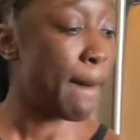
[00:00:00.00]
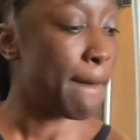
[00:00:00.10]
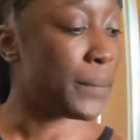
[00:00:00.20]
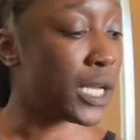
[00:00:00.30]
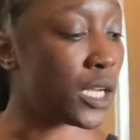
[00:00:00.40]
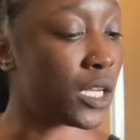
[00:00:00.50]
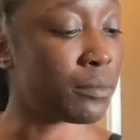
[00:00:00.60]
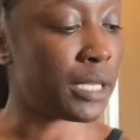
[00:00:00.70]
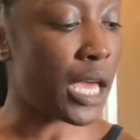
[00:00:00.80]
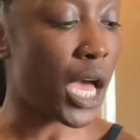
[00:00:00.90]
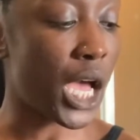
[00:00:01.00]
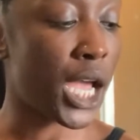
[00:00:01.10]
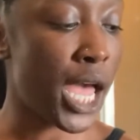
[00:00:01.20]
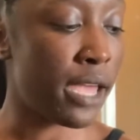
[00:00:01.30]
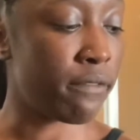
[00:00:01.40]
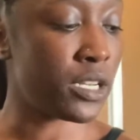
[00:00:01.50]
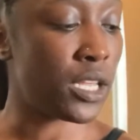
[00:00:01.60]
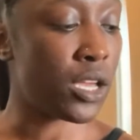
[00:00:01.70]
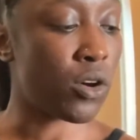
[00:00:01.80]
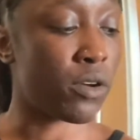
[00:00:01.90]
But yeah, I got
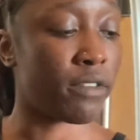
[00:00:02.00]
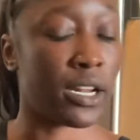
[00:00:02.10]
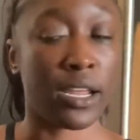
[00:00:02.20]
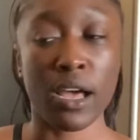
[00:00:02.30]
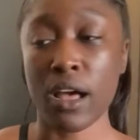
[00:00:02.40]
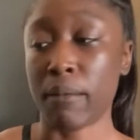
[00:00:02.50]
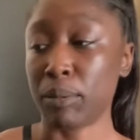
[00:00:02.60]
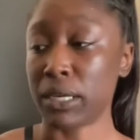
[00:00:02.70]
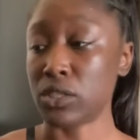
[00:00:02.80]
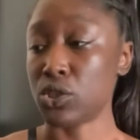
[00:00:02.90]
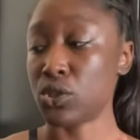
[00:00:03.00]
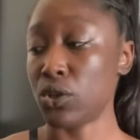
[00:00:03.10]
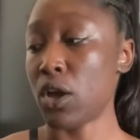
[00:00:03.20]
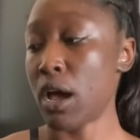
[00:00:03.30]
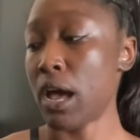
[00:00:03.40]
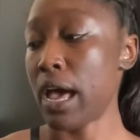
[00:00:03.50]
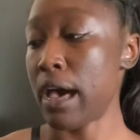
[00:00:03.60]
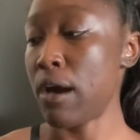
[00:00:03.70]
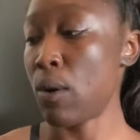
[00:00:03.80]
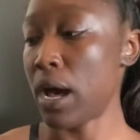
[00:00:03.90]
everything on right now. I'm about to show y'all
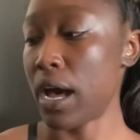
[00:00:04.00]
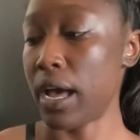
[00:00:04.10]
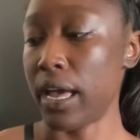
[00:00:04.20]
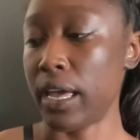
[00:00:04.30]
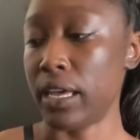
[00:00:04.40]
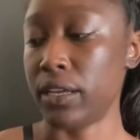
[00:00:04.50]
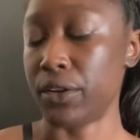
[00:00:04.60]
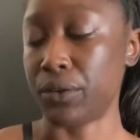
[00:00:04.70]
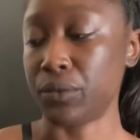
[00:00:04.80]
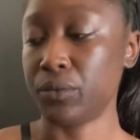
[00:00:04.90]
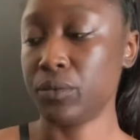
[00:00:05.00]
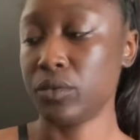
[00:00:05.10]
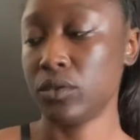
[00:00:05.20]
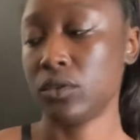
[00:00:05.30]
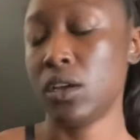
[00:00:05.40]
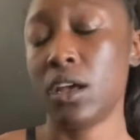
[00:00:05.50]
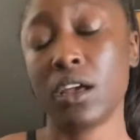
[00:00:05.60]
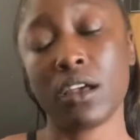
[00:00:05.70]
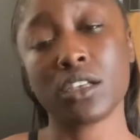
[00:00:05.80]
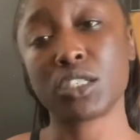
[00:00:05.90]
how I,
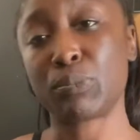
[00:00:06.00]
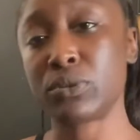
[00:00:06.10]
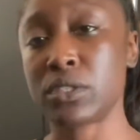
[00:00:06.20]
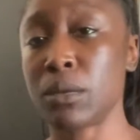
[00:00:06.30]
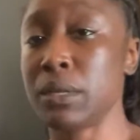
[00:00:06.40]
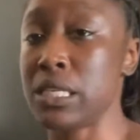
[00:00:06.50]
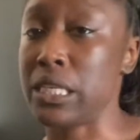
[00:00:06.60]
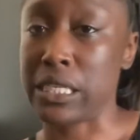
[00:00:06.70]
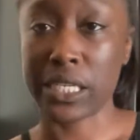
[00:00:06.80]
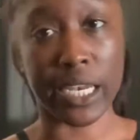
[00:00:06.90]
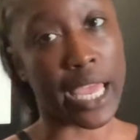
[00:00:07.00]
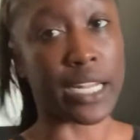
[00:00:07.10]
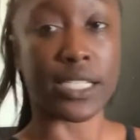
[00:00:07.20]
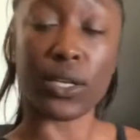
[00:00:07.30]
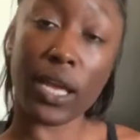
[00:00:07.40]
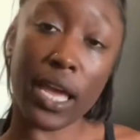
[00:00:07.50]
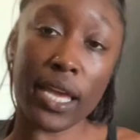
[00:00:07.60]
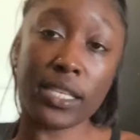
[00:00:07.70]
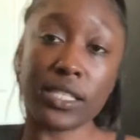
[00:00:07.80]
spruce up these enchiladas, okay?